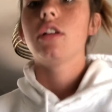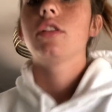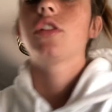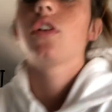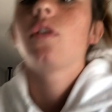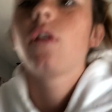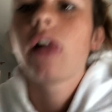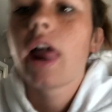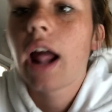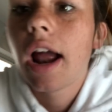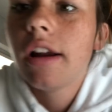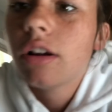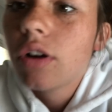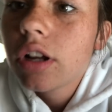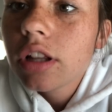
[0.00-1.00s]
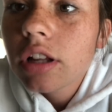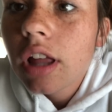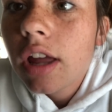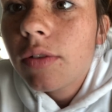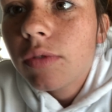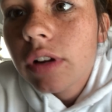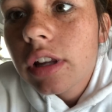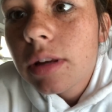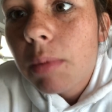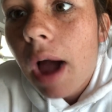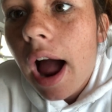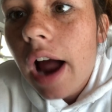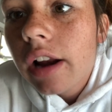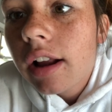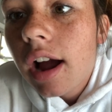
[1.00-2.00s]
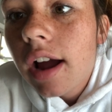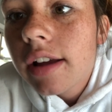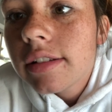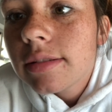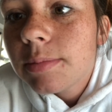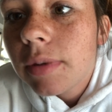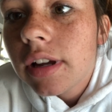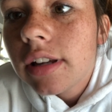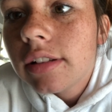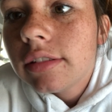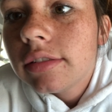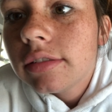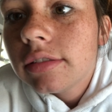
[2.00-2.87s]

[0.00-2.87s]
So like I know I look like really bad guys, but